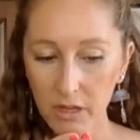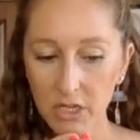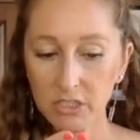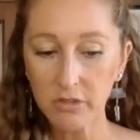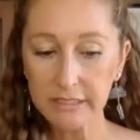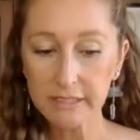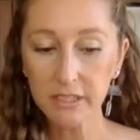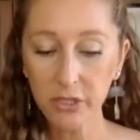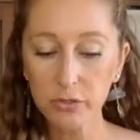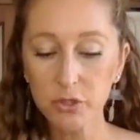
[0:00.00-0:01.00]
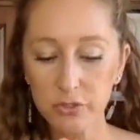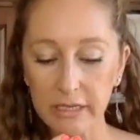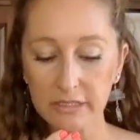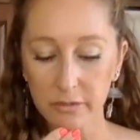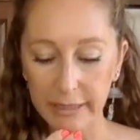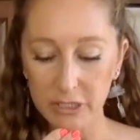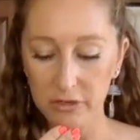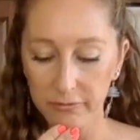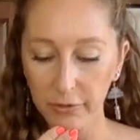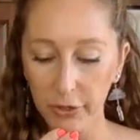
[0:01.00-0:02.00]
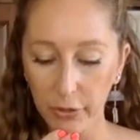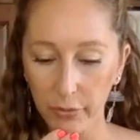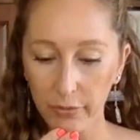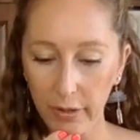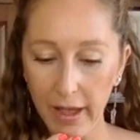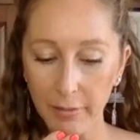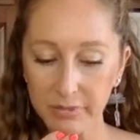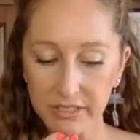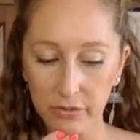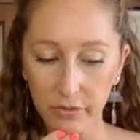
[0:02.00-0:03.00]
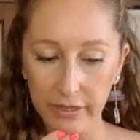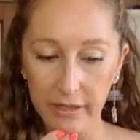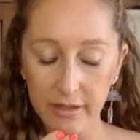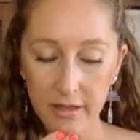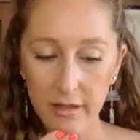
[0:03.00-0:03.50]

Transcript: So this is a huge transformation for you. Absolutely.